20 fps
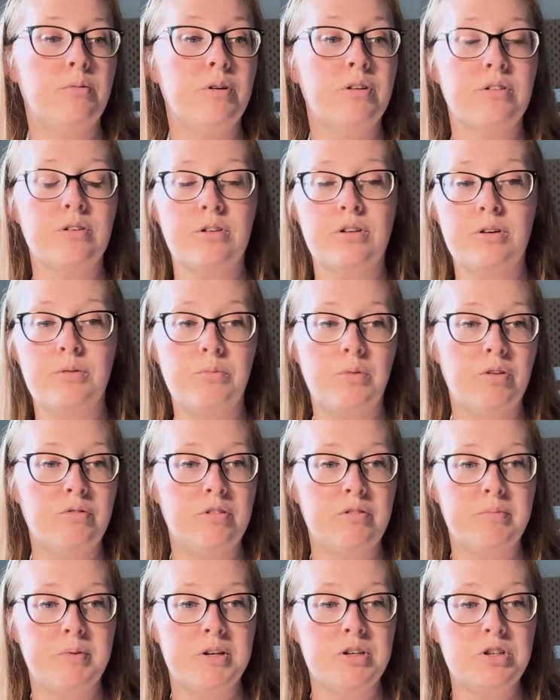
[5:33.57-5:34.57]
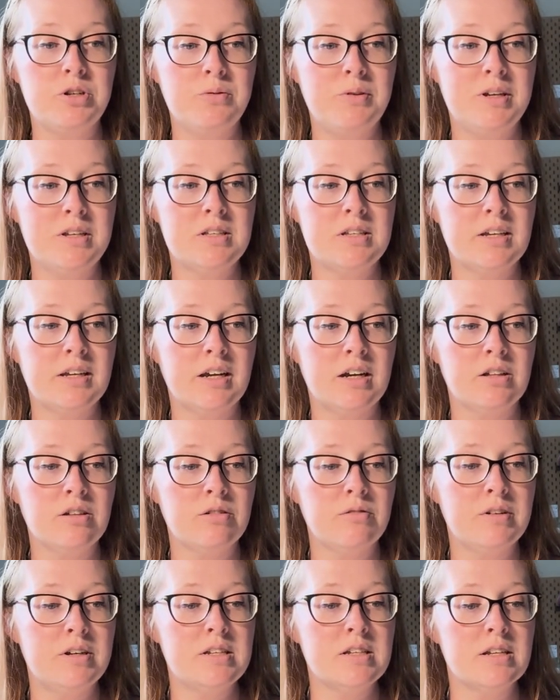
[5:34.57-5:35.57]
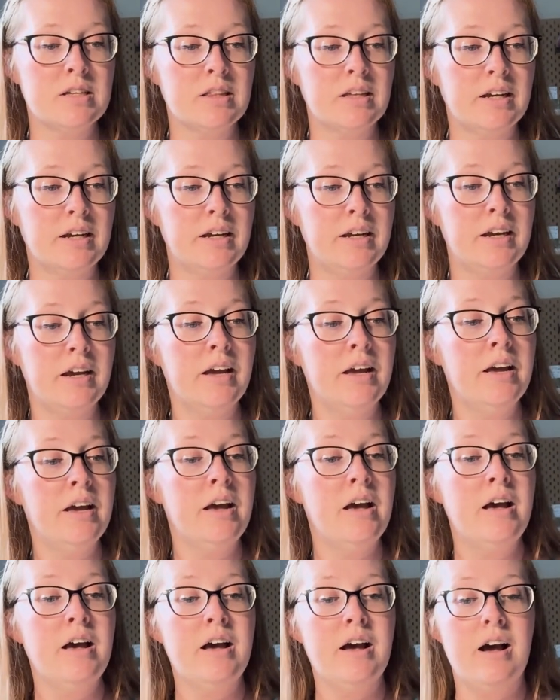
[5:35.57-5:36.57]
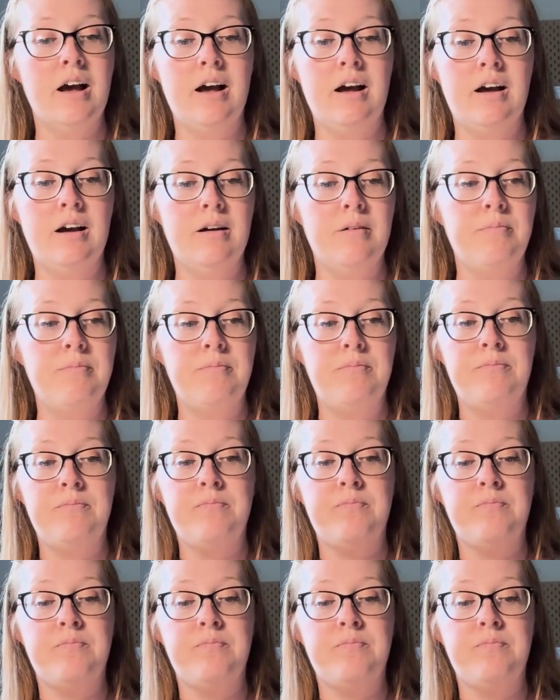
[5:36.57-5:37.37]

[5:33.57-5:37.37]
with her and what we've been doing together recently. I